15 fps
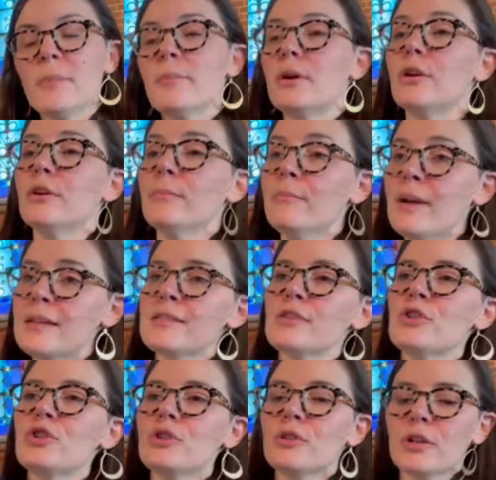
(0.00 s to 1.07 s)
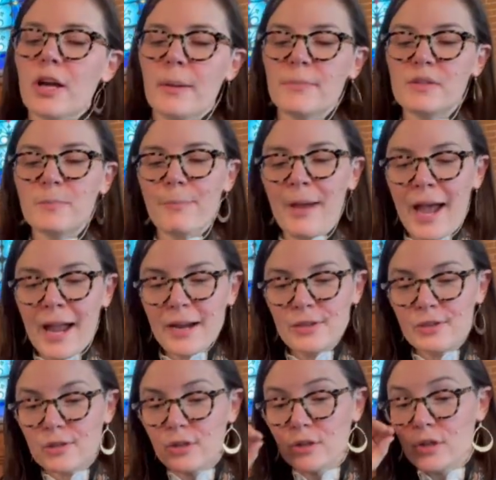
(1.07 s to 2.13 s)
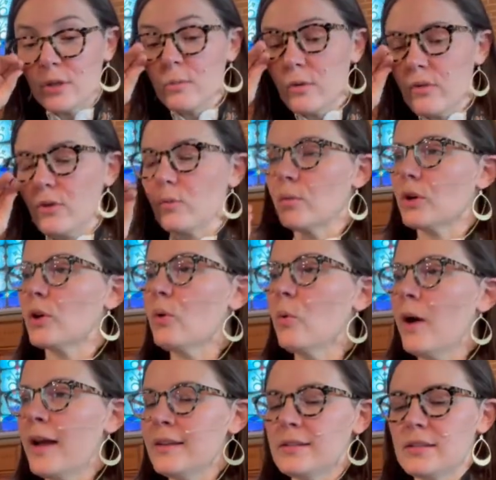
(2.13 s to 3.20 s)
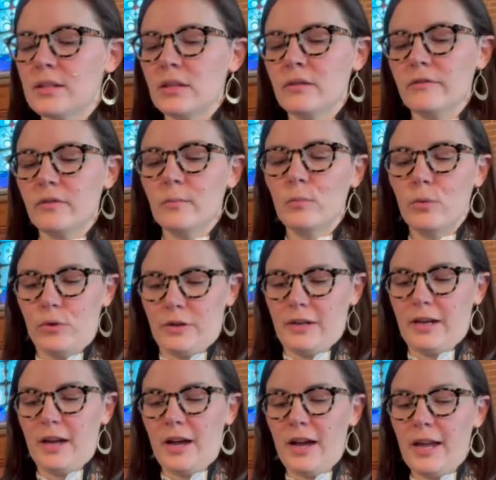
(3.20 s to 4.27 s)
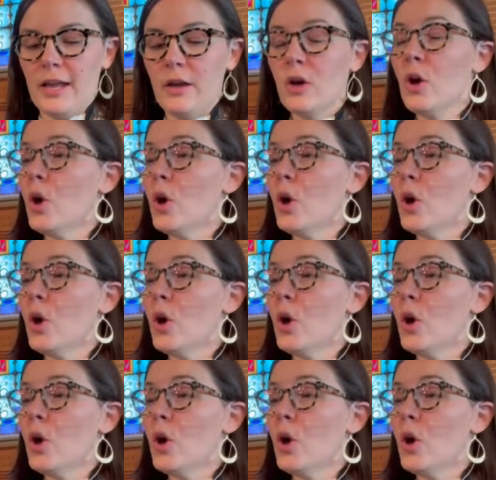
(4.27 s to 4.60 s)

but her messenger comes back to her with a request from Mordecai,